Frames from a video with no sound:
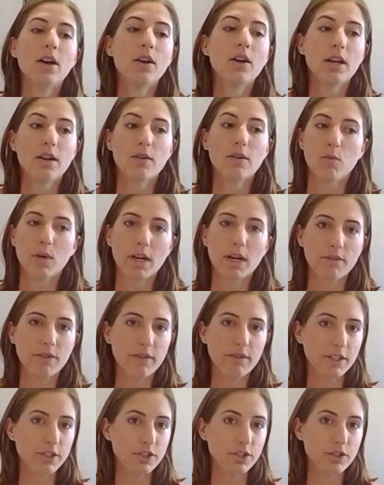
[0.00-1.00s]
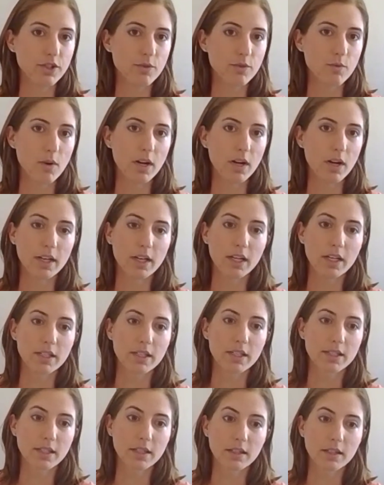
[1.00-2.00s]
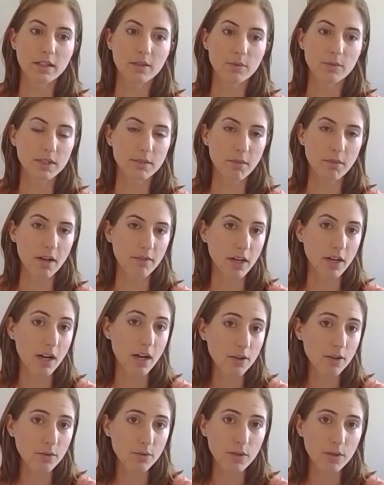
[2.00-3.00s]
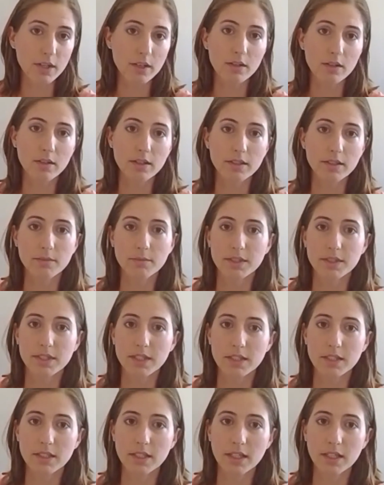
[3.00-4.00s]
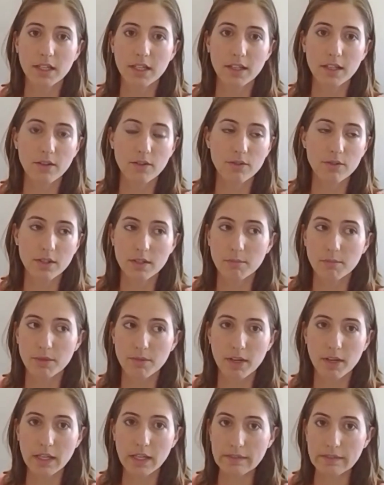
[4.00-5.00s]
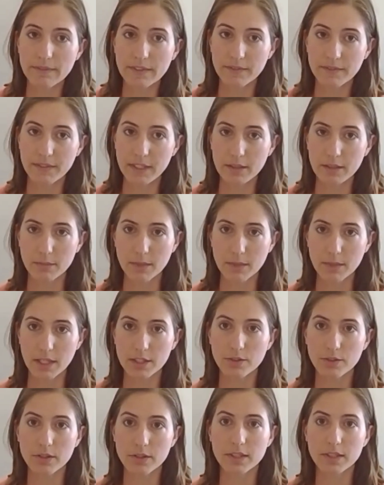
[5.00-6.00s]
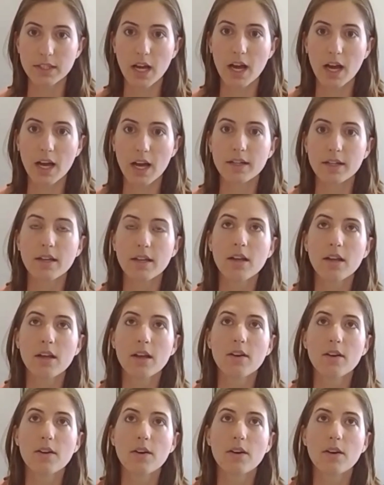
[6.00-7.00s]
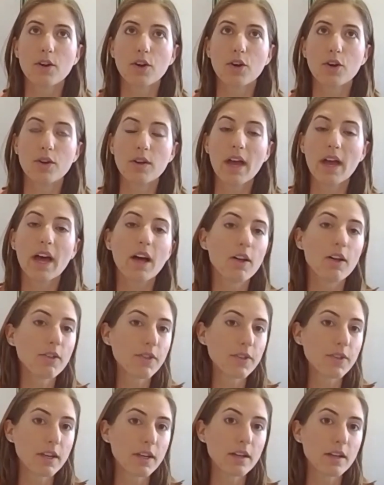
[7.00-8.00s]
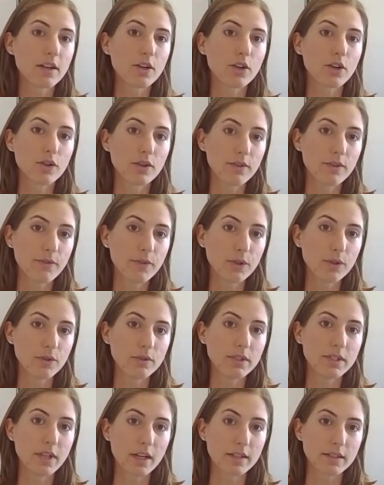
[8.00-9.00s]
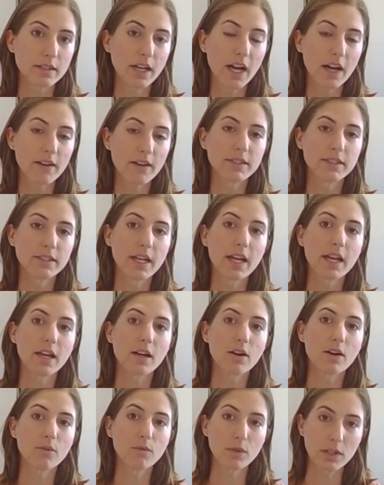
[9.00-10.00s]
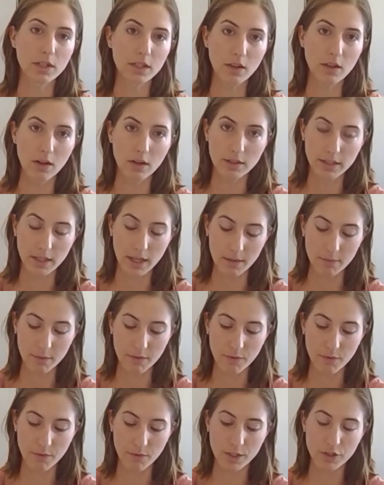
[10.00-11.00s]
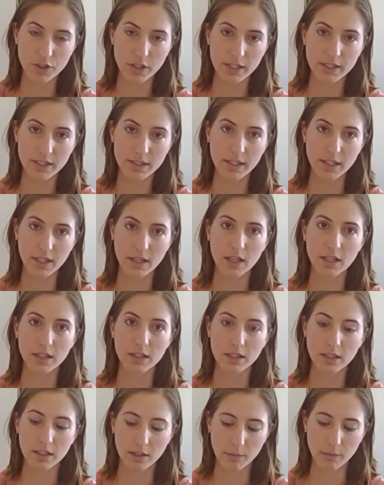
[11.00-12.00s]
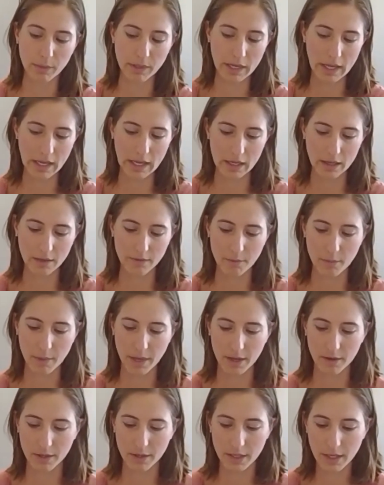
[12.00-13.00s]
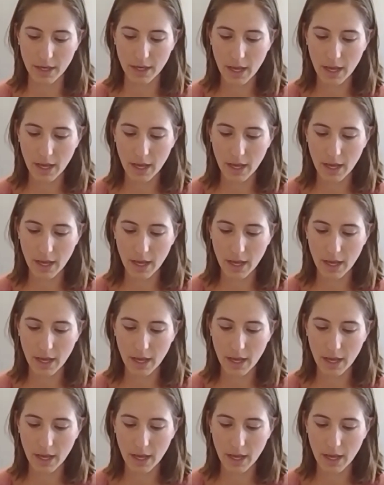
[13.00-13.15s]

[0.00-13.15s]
whatever veggies you want, in a skillet with some avocado oil and some seasoning, and those can be ready in 15 minutes. So it's not healthy, good food doesn't have to take a really long time if we just think a little bit ahead about it.